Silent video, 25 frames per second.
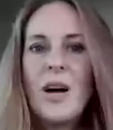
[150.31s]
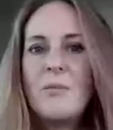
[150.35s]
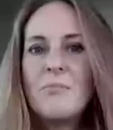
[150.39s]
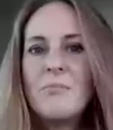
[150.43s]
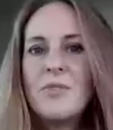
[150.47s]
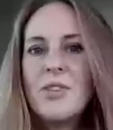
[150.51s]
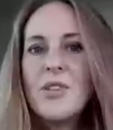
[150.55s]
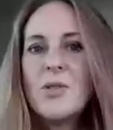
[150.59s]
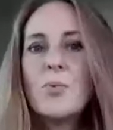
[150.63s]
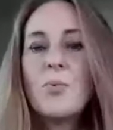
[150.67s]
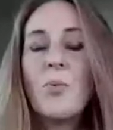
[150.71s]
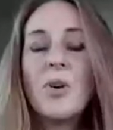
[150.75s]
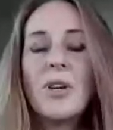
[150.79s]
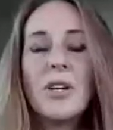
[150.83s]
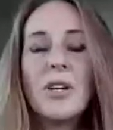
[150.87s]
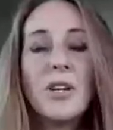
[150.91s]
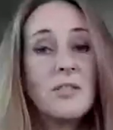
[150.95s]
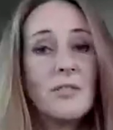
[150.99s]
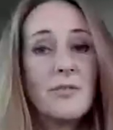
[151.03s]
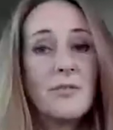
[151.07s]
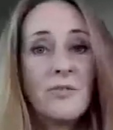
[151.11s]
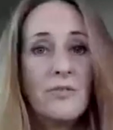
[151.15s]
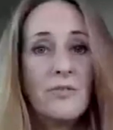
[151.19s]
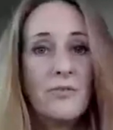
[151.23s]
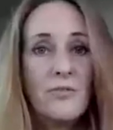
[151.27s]
just wanting
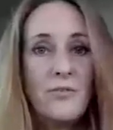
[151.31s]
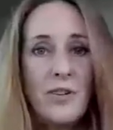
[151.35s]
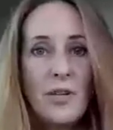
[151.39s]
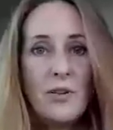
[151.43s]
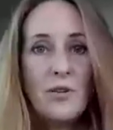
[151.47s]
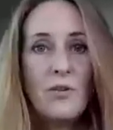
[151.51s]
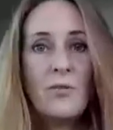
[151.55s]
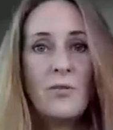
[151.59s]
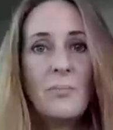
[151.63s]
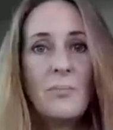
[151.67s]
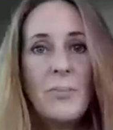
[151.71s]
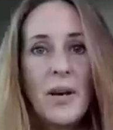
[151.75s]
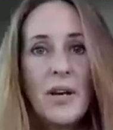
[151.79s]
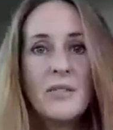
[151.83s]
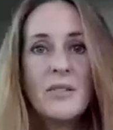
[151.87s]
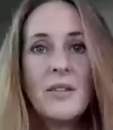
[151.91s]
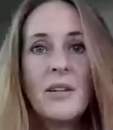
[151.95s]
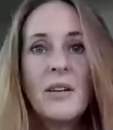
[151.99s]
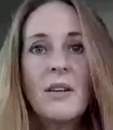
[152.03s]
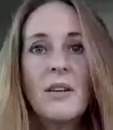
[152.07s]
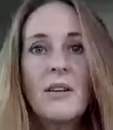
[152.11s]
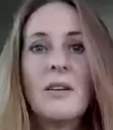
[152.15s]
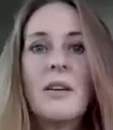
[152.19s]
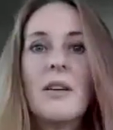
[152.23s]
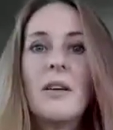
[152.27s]
to feel
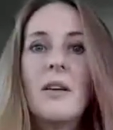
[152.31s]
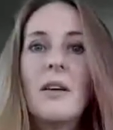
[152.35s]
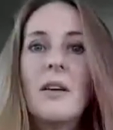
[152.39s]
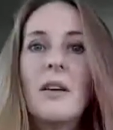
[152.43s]
better